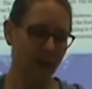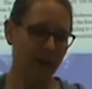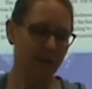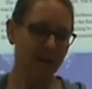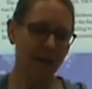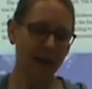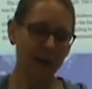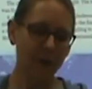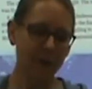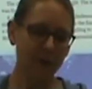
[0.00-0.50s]

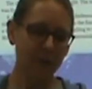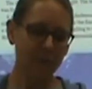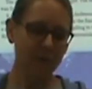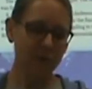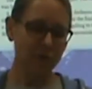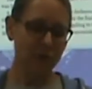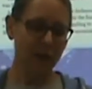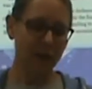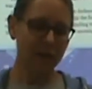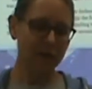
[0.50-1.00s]
Now he was
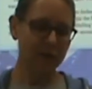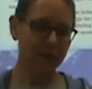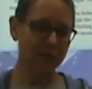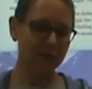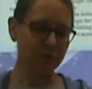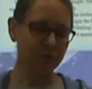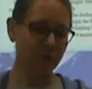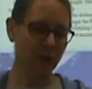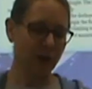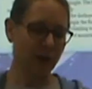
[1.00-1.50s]
trying to
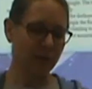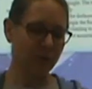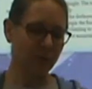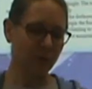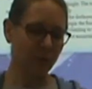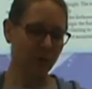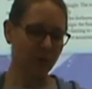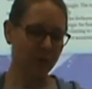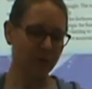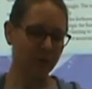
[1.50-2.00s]
survive in
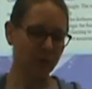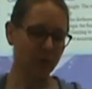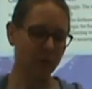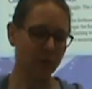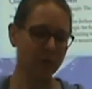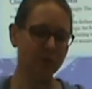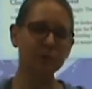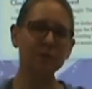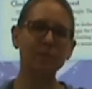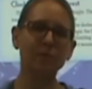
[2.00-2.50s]
one of the
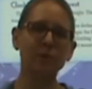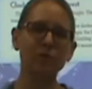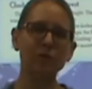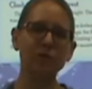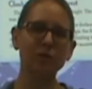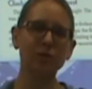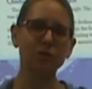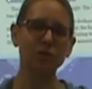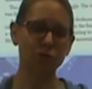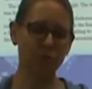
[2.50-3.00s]
world's most
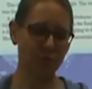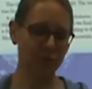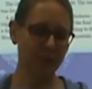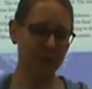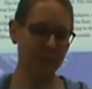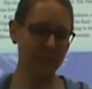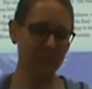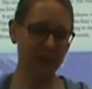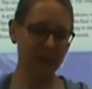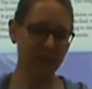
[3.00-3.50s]
extreme
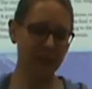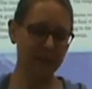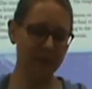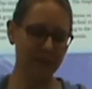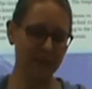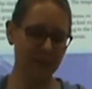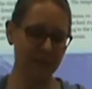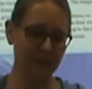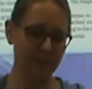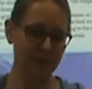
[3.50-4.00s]

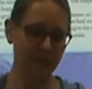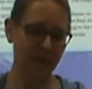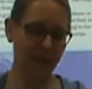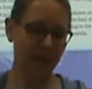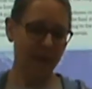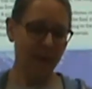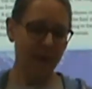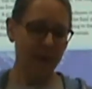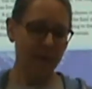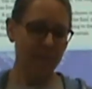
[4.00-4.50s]
places.
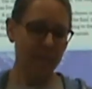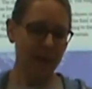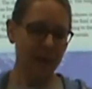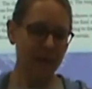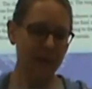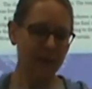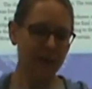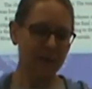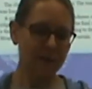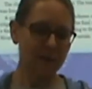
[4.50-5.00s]

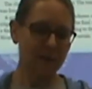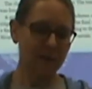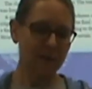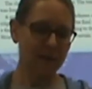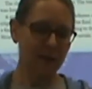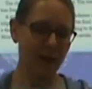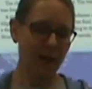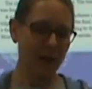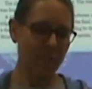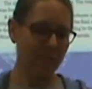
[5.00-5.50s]
Making it to the
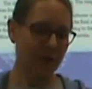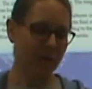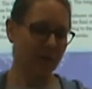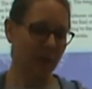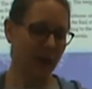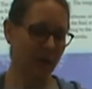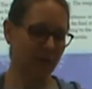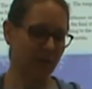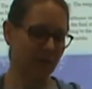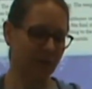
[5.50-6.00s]
top of
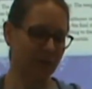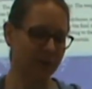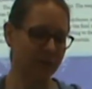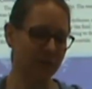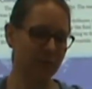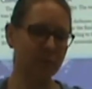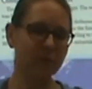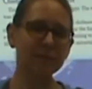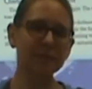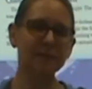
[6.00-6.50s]
Everest
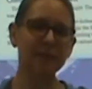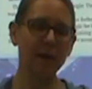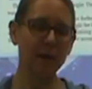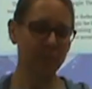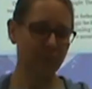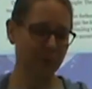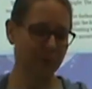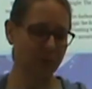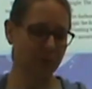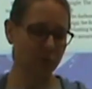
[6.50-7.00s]
was
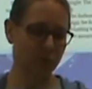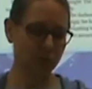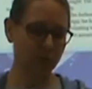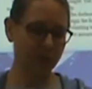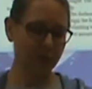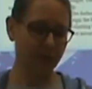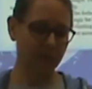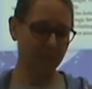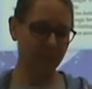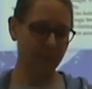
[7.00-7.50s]
Temba's
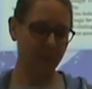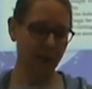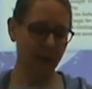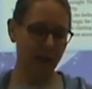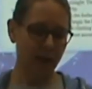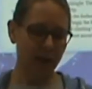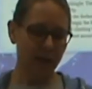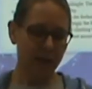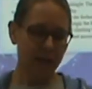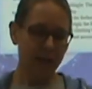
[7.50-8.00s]
dream.
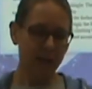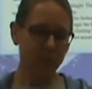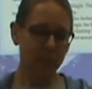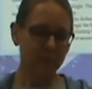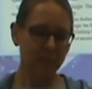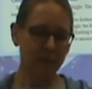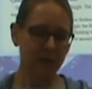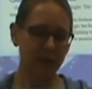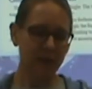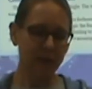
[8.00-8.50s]
He would
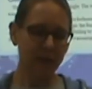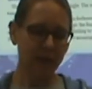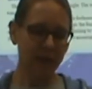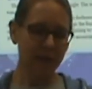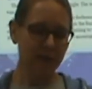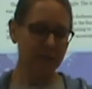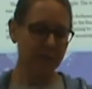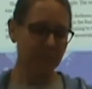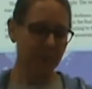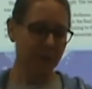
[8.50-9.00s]
be the
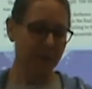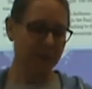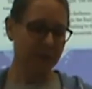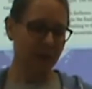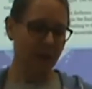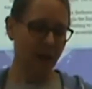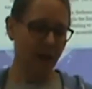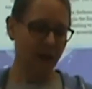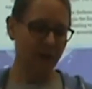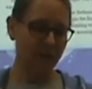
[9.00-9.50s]
youngest person
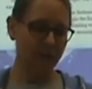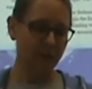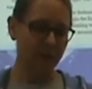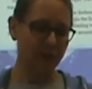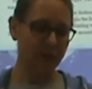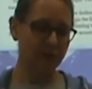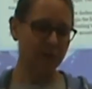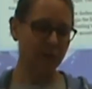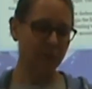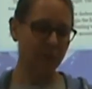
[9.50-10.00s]
ever
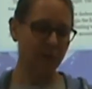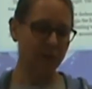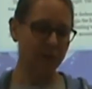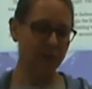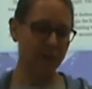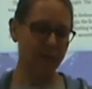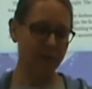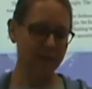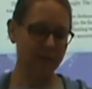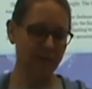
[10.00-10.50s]
to reach
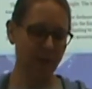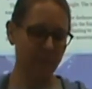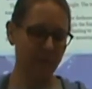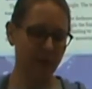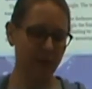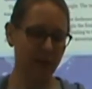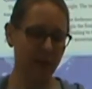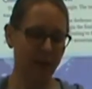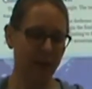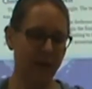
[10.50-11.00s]
the
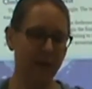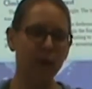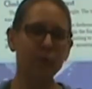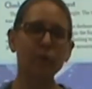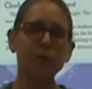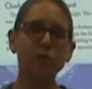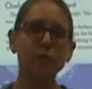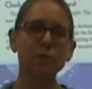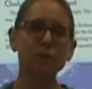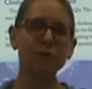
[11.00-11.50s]
summit,
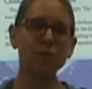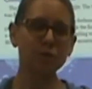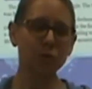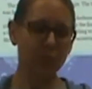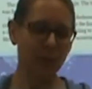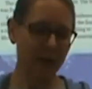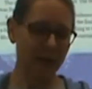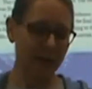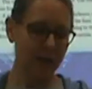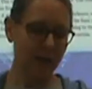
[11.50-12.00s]
which was
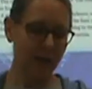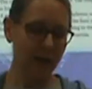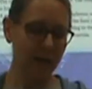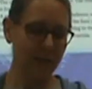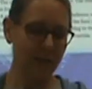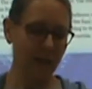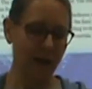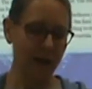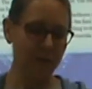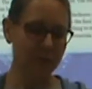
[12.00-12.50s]

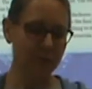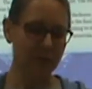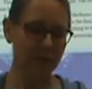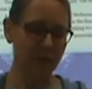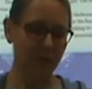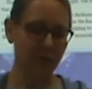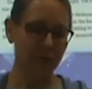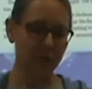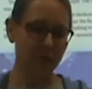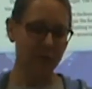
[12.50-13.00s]

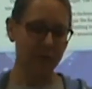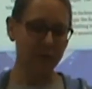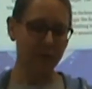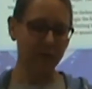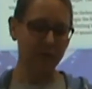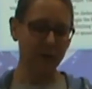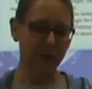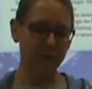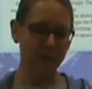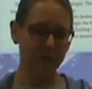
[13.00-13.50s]

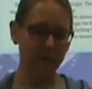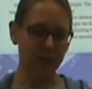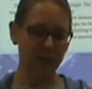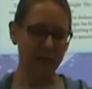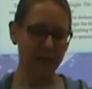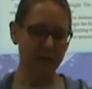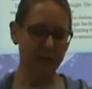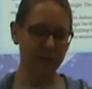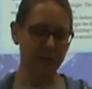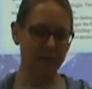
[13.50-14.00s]
29,035
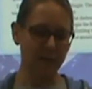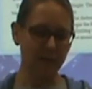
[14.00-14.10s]
feet.